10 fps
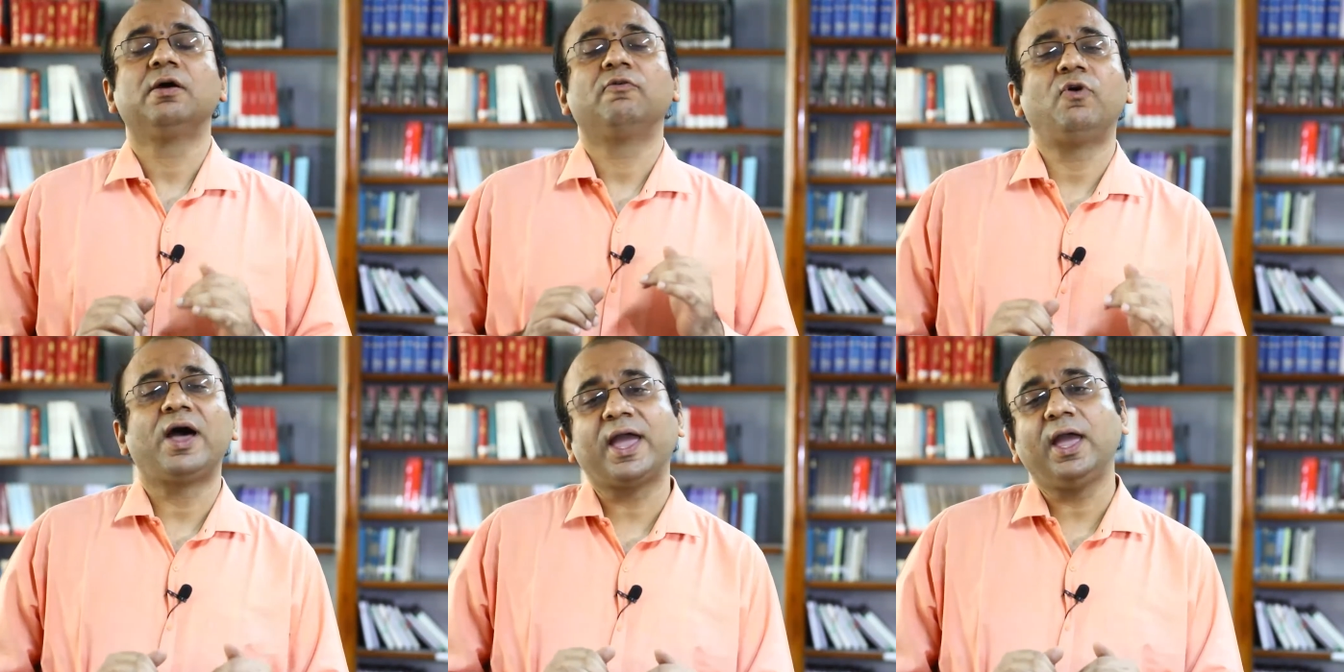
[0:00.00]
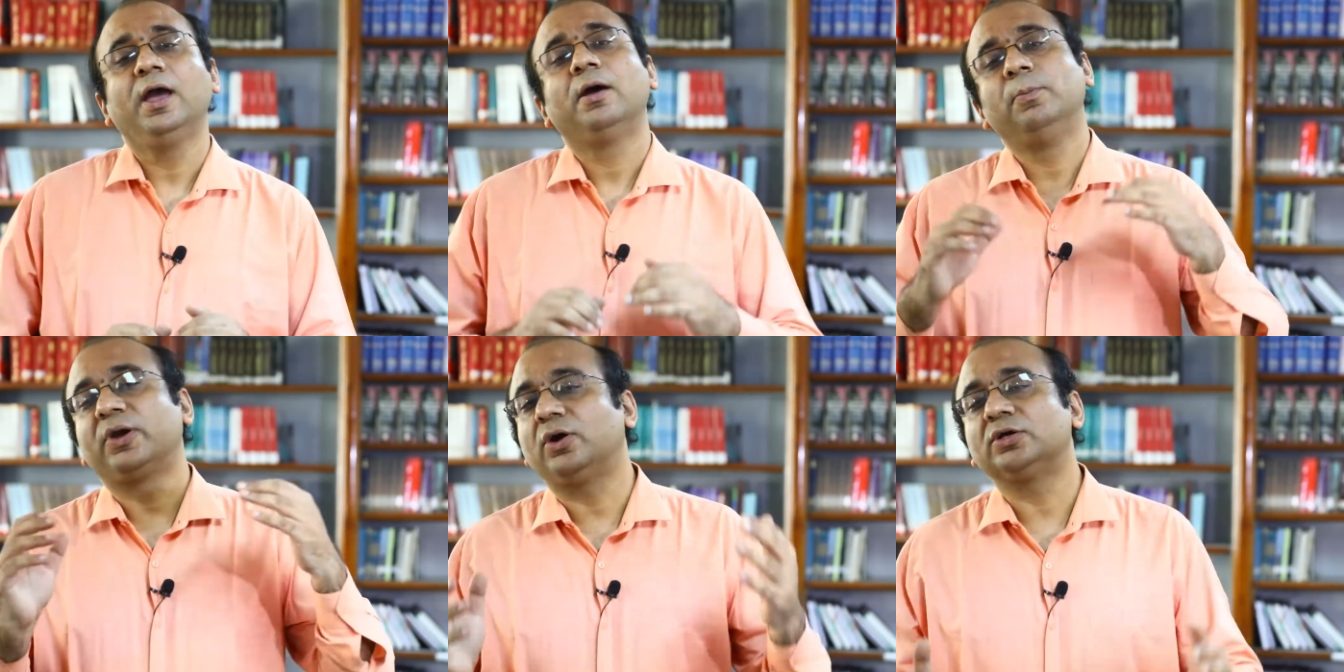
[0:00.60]
Why?
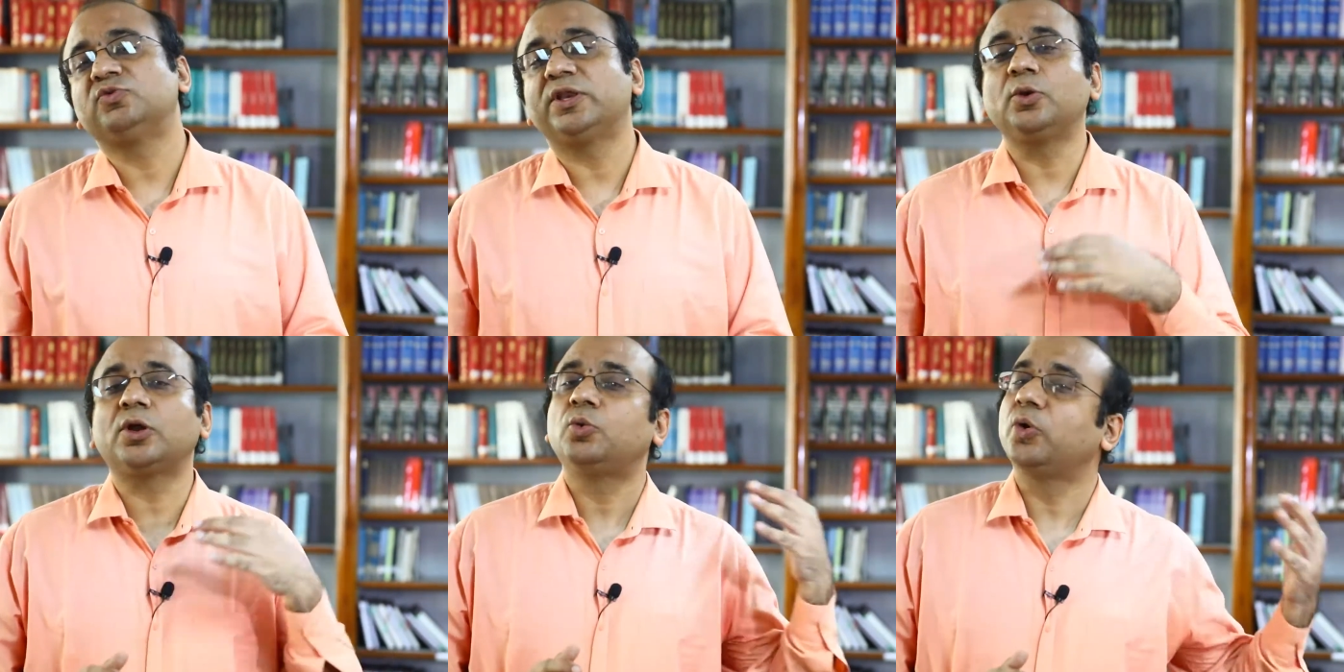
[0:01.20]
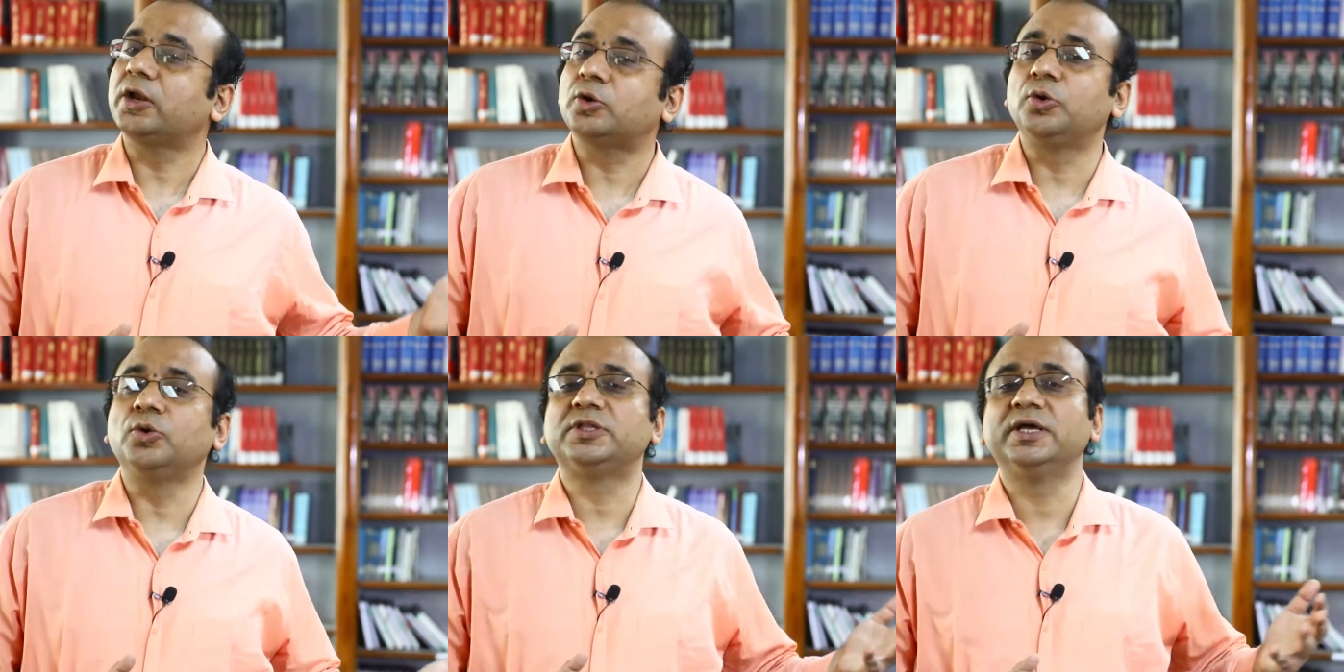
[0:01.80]
Because when you are going to
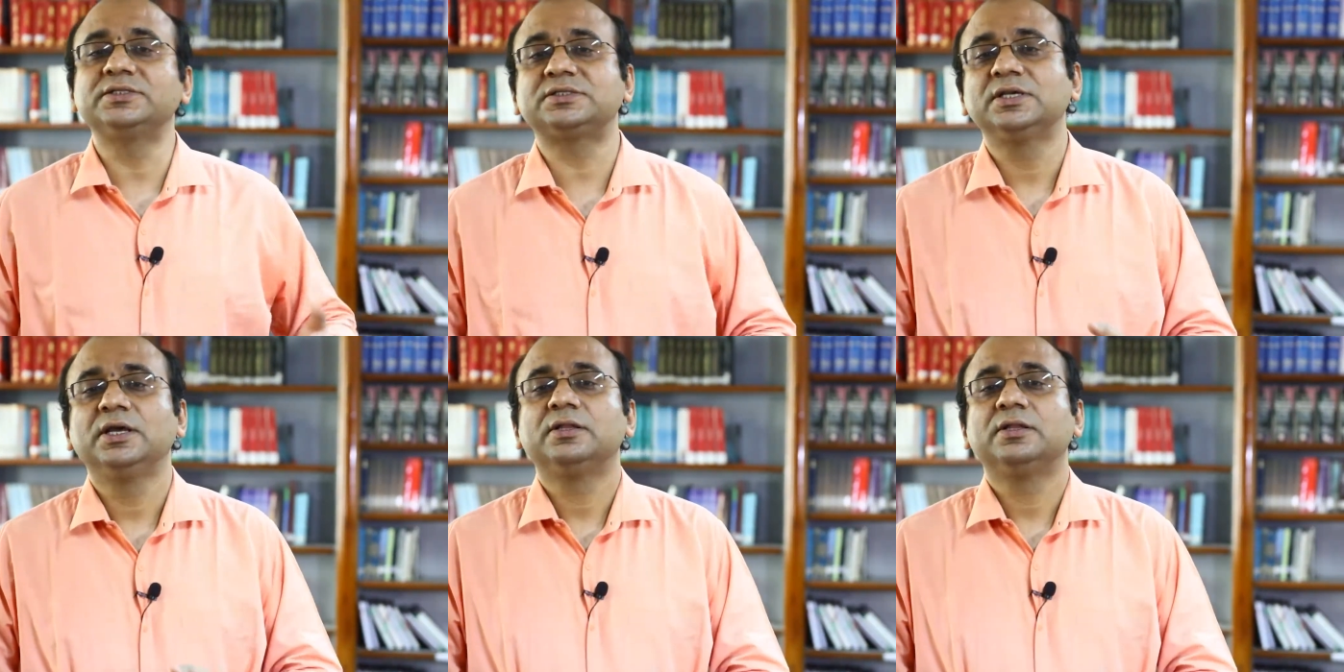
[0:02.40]
do this,